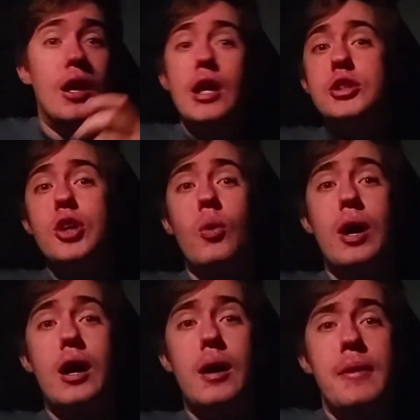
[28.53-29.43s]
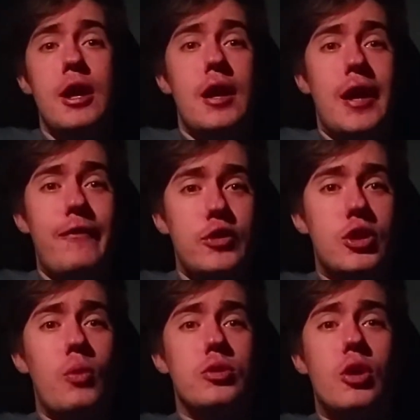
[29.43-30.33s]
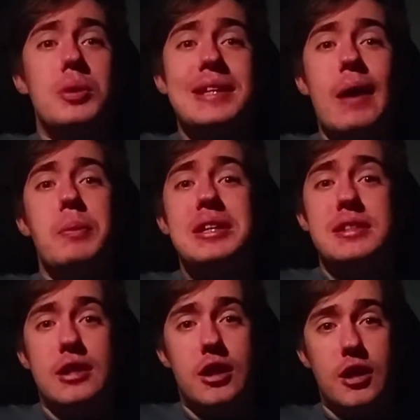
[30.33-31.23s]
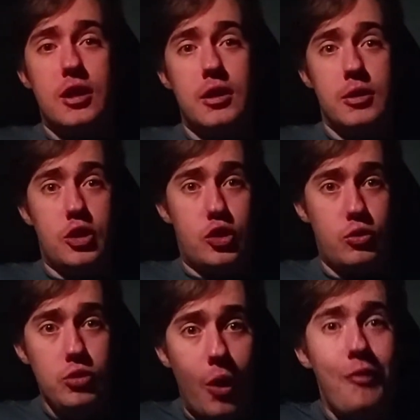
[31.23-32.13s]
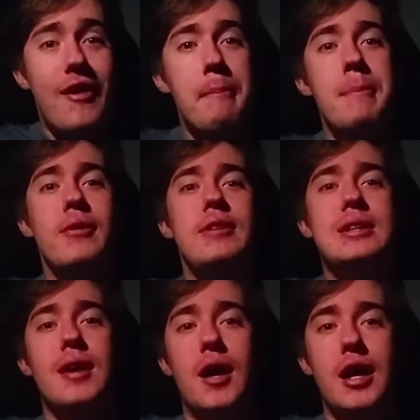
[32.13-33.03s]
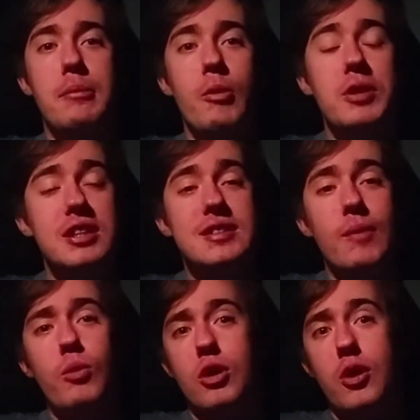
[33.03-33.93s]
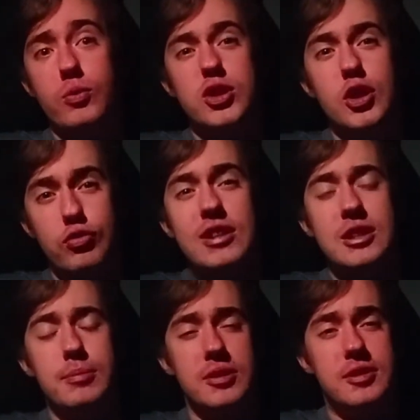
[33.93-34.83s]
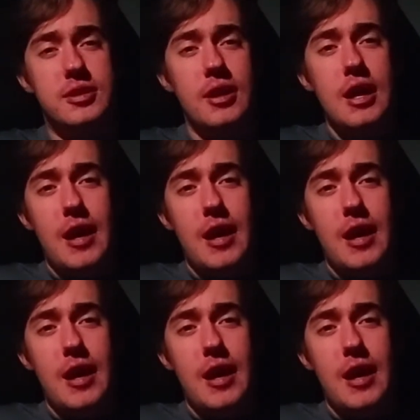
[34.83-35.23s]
So, if you don't know, now is November-y time, which is somewhat close to Christmas.